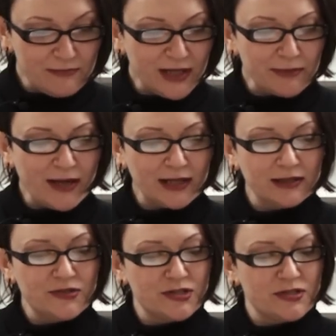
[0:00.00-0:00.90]
Mi'kmaq
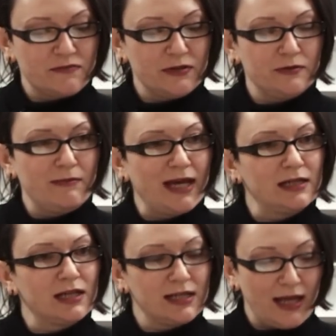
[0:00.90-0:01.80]
legends view
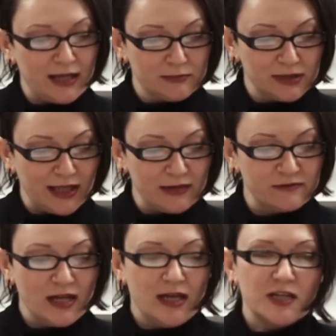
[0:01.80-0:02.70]
humanity and animal
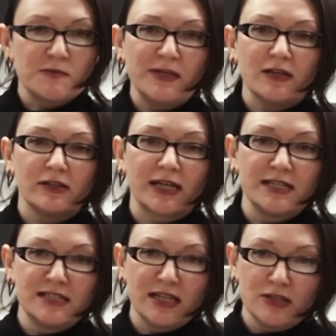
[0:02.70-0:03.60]
life as being on a
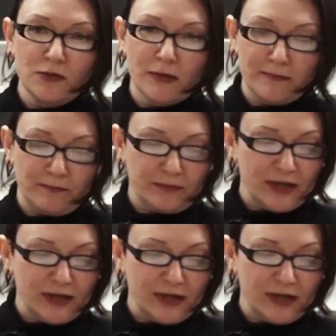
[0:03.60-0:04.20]
continuum,